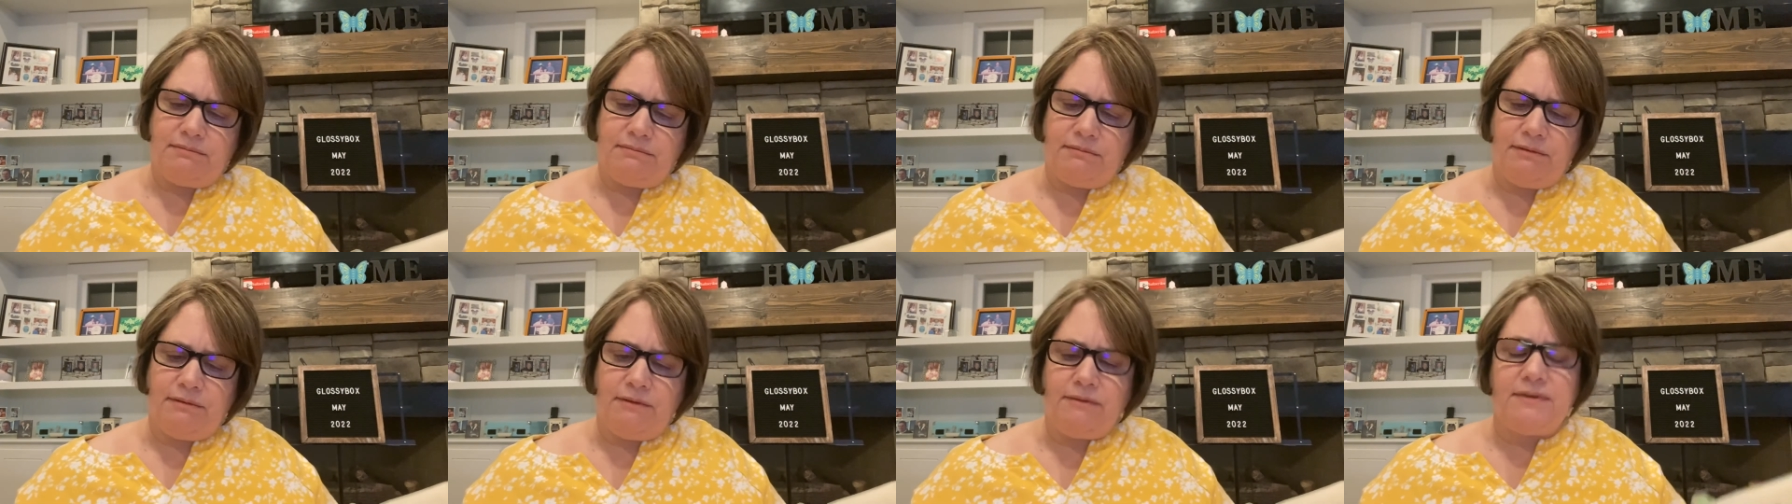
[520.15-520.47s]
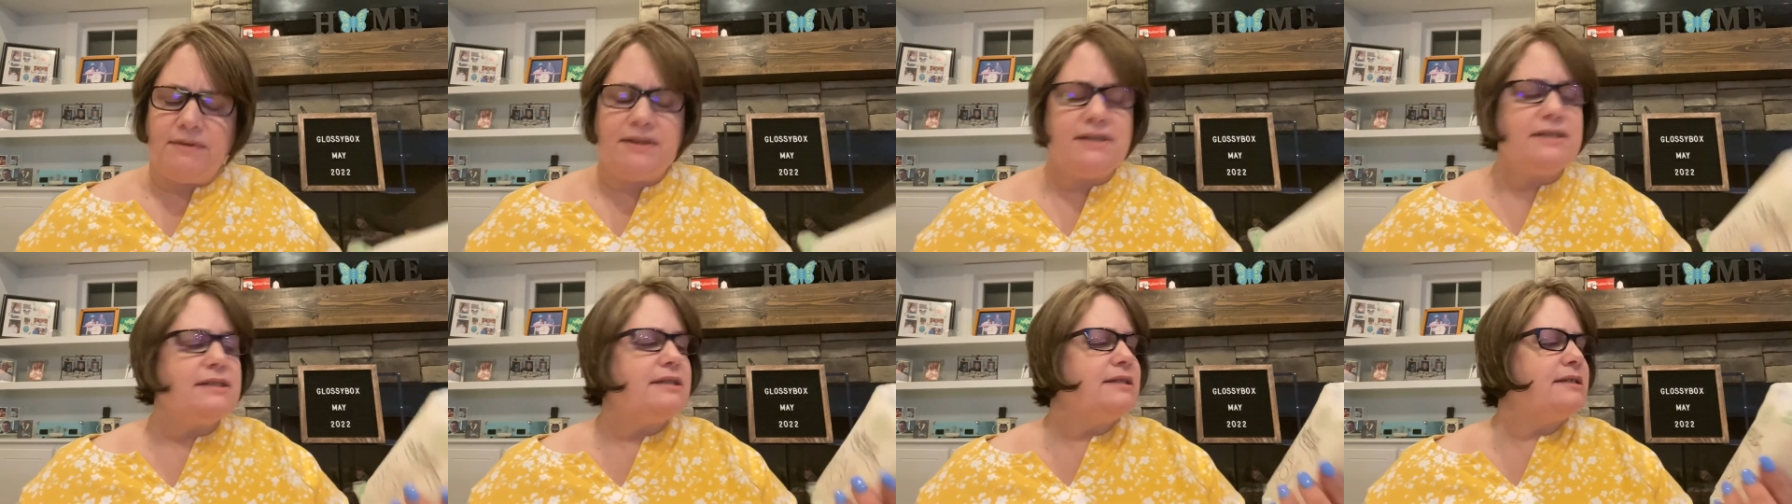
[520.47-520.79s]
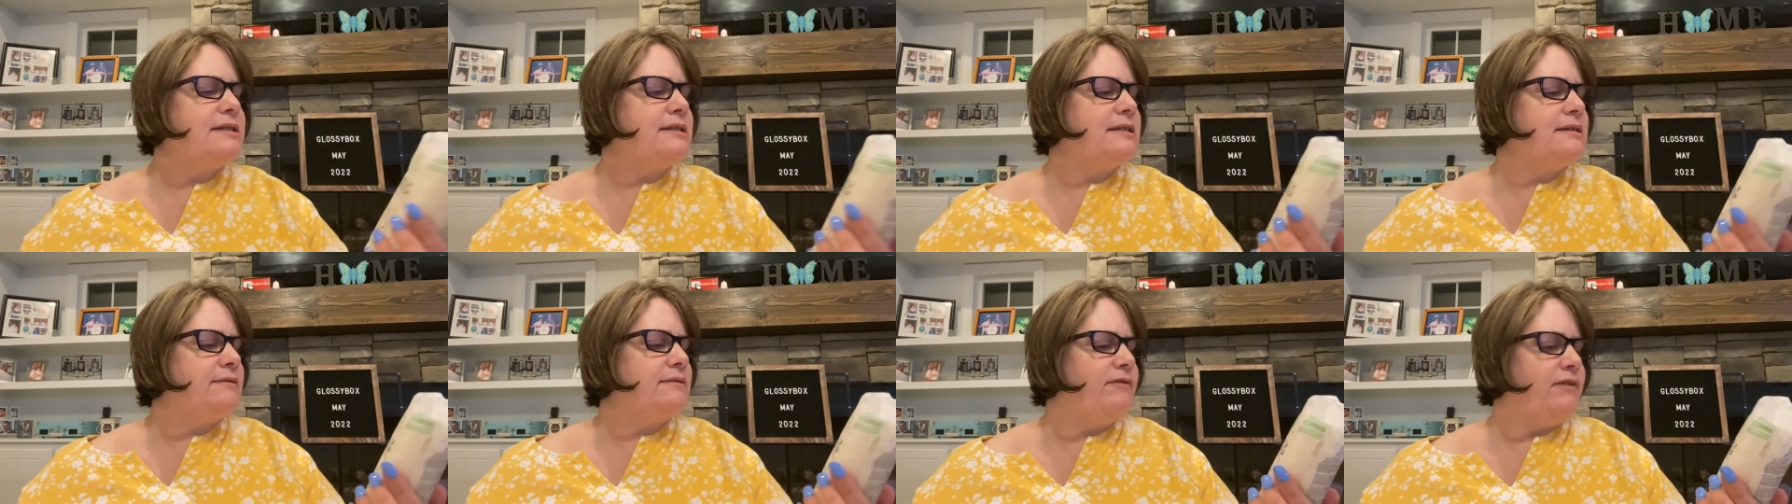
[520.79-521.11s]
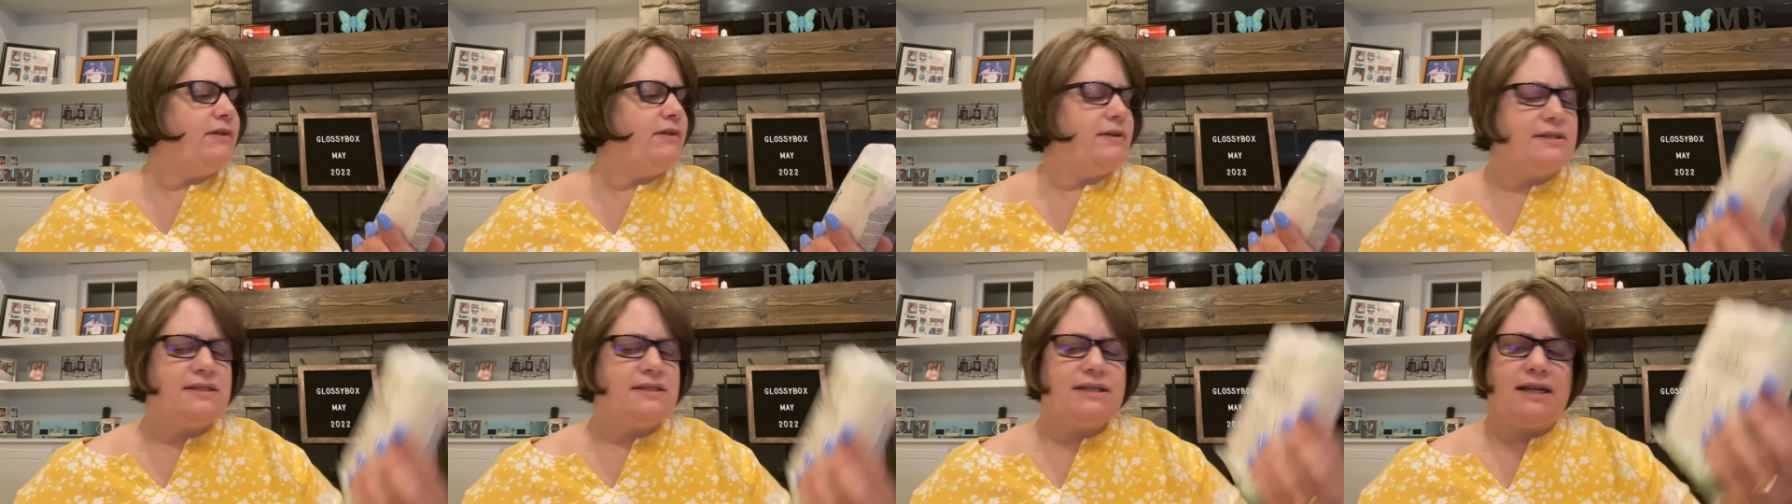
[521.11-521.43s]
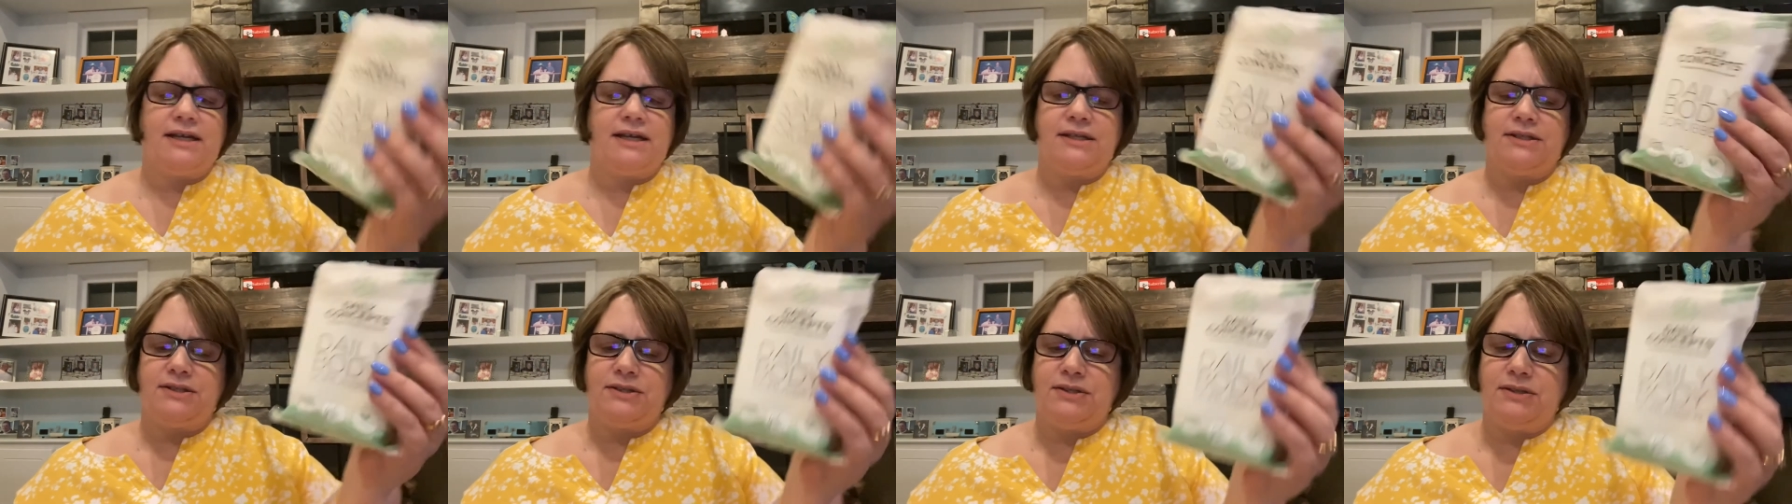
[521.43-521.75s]
oh, this is full
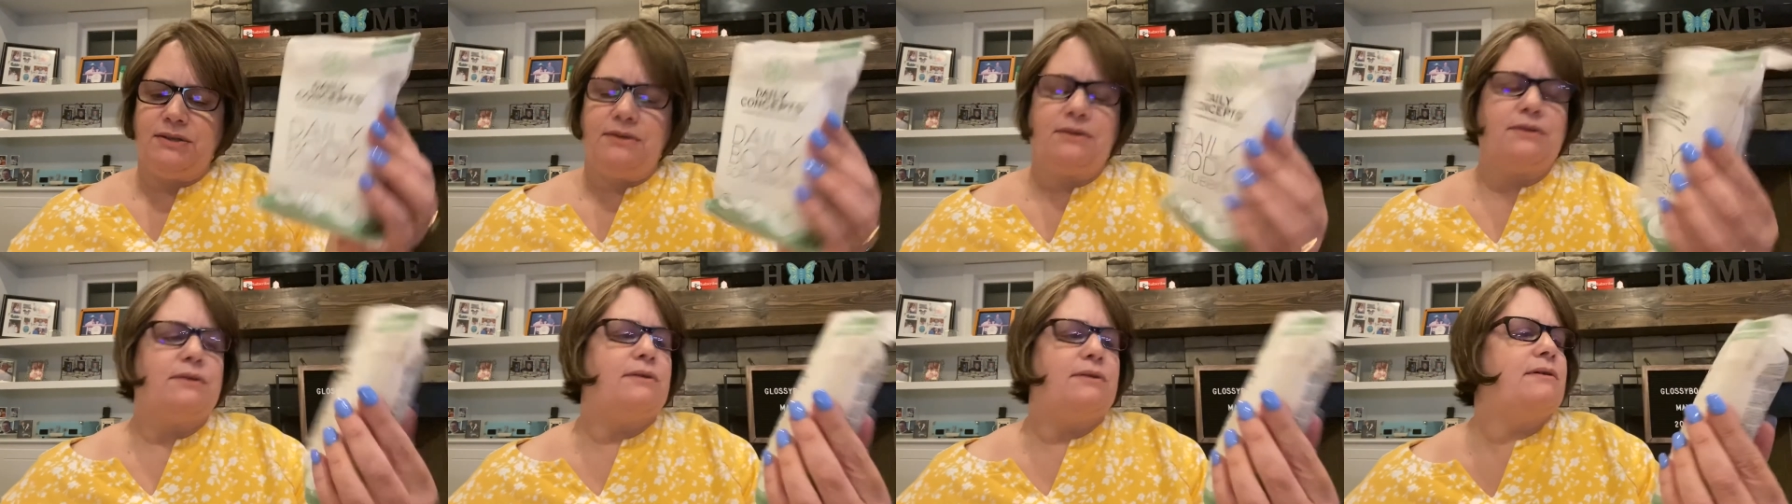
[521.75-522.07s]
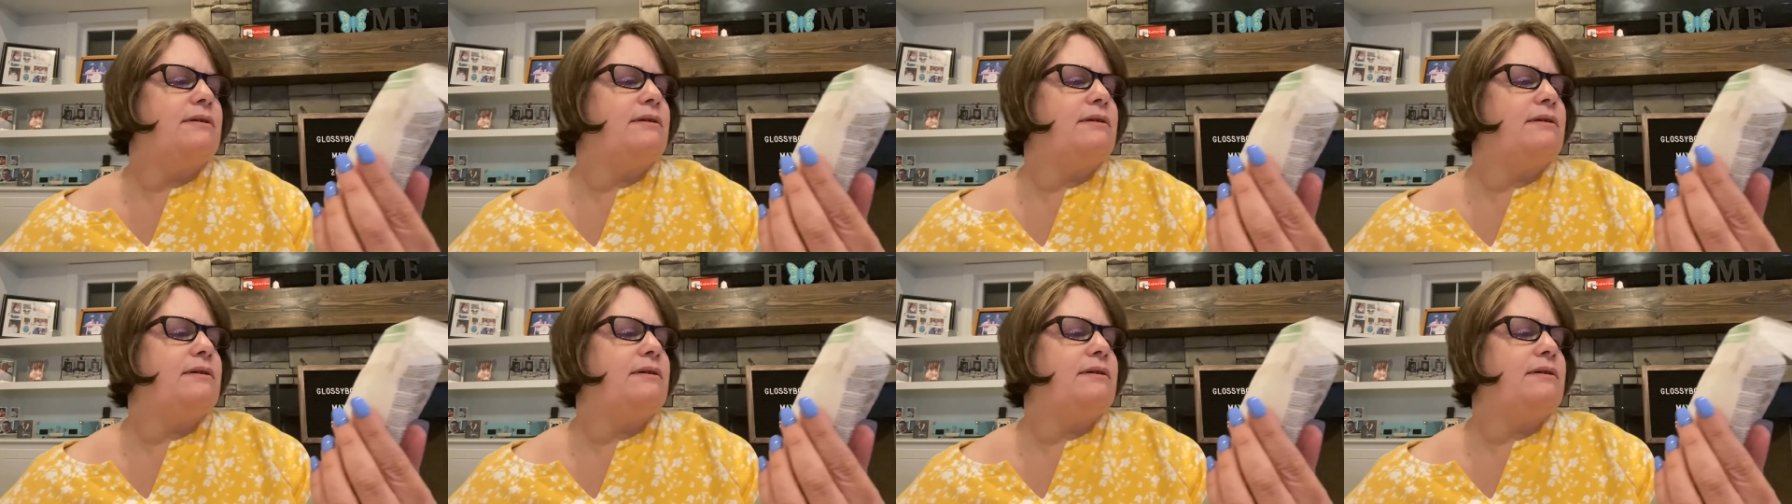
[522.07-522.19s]
size too.